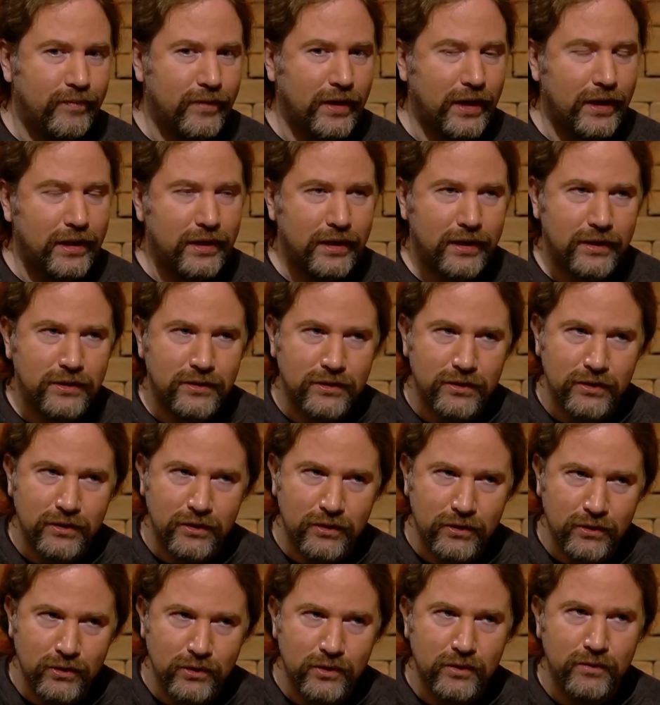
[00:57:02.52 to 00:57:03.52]
And I think it's a
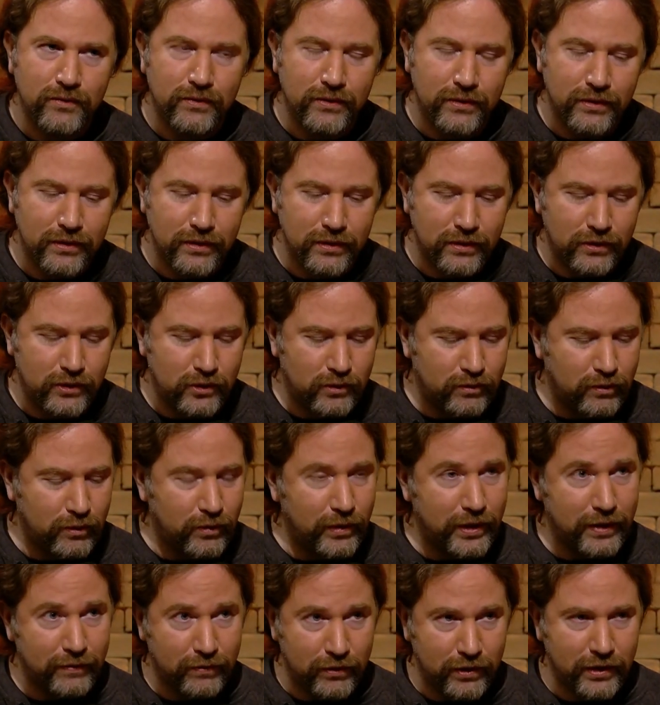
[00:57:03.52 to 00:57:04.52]
useful
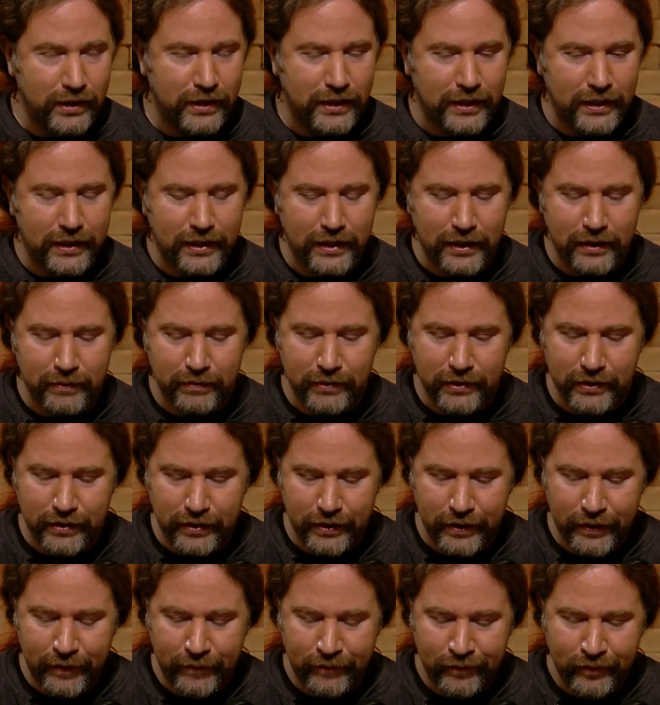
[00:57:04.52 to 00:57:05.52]
way of looking at Lebanon.
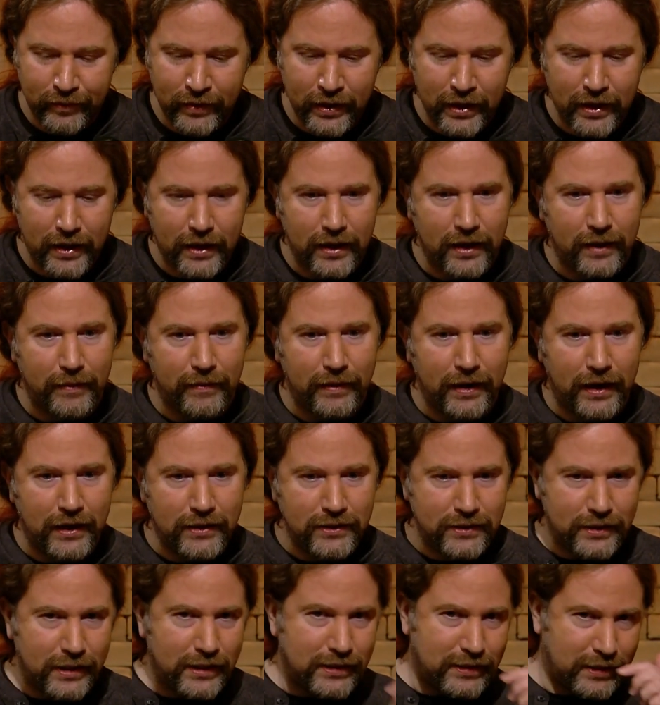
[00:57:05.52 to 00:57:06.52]
I'll
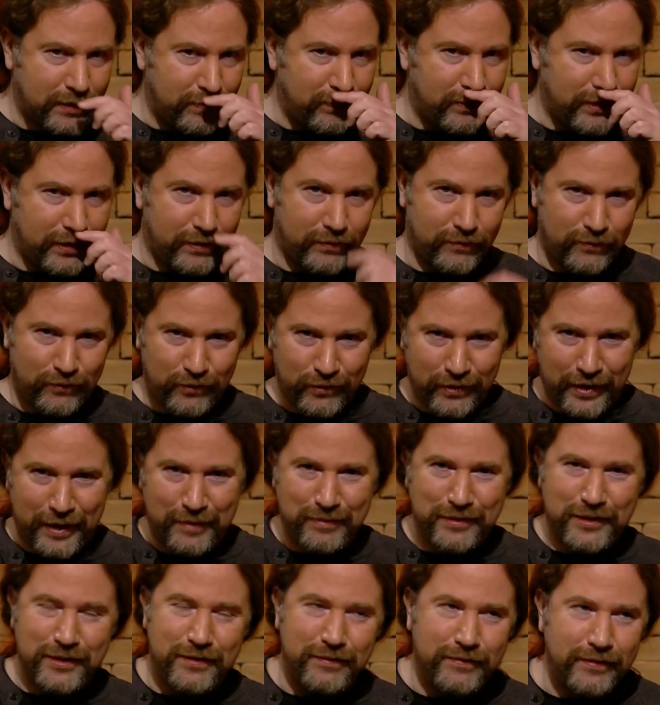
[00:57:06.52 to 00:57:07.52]
say something for
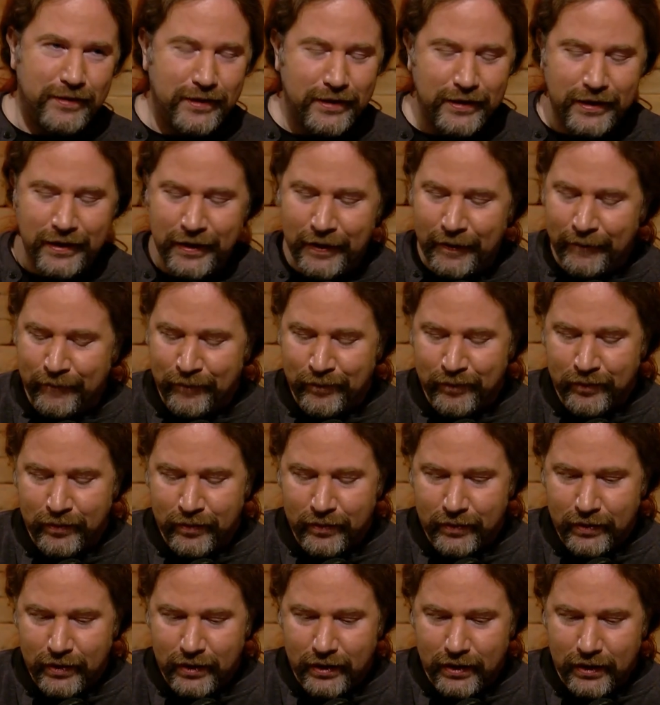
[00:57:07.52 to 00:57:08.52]
MTV.
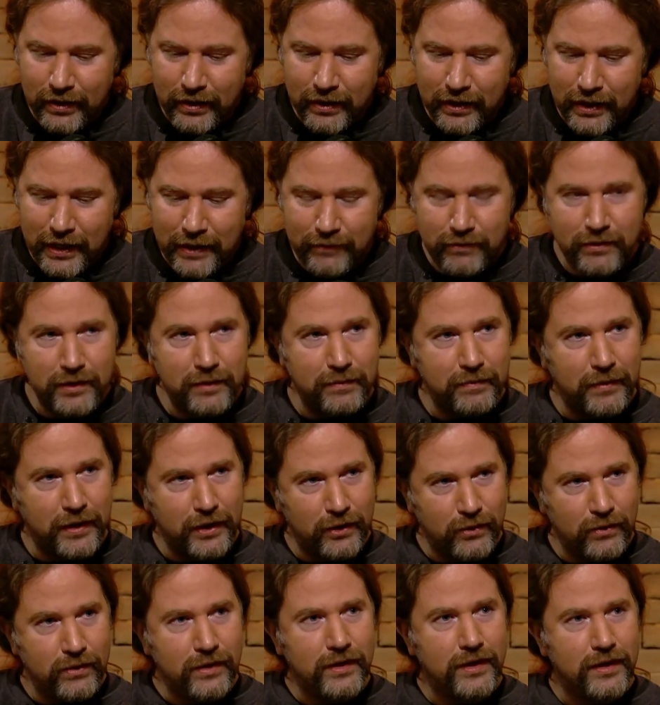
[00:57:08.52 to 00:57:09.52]
Even in my
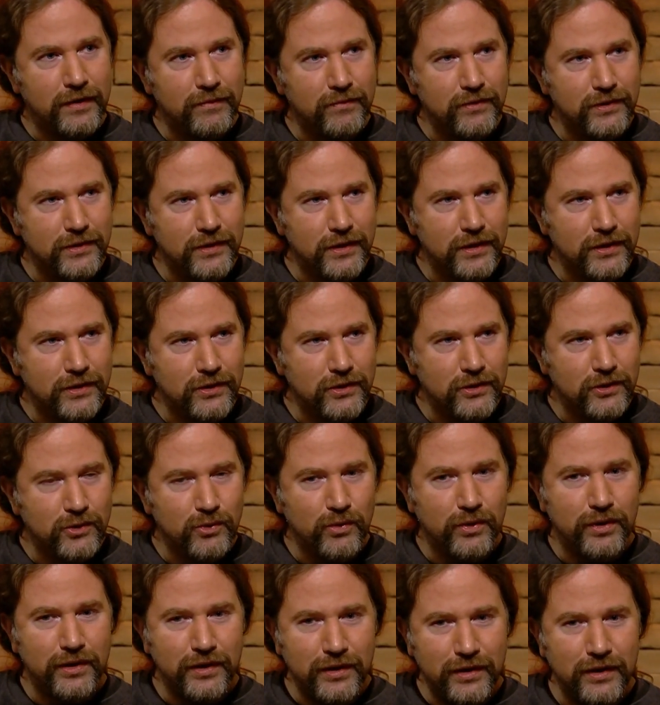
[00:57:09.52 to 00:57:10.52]
own conversations
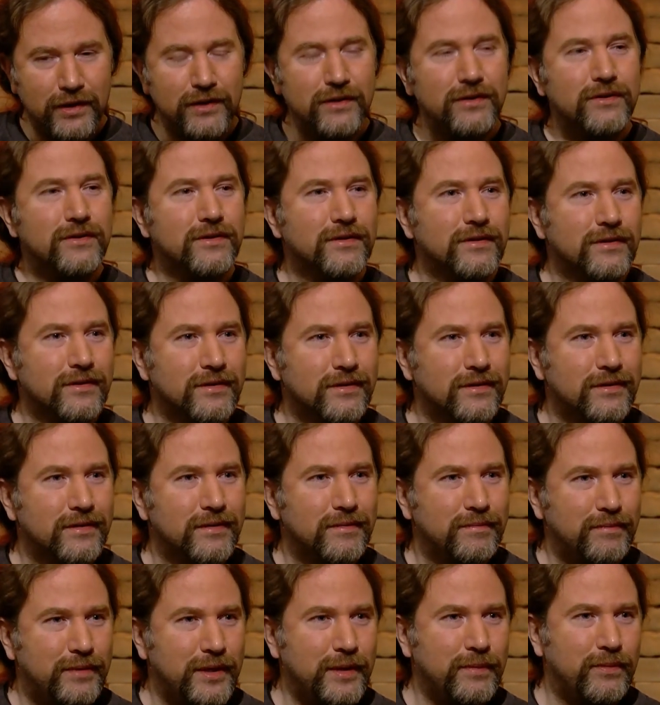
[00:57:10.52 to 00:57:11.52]
with younger
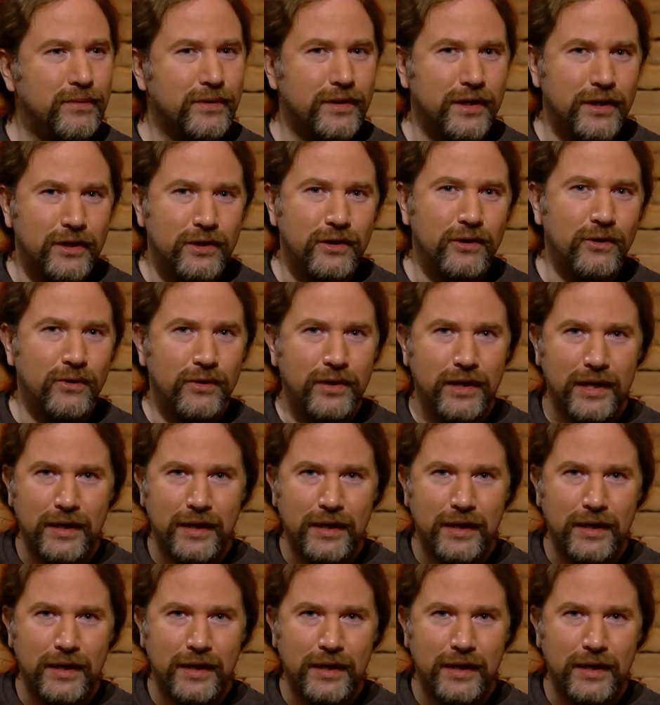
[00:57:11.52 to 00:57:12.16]
people that know that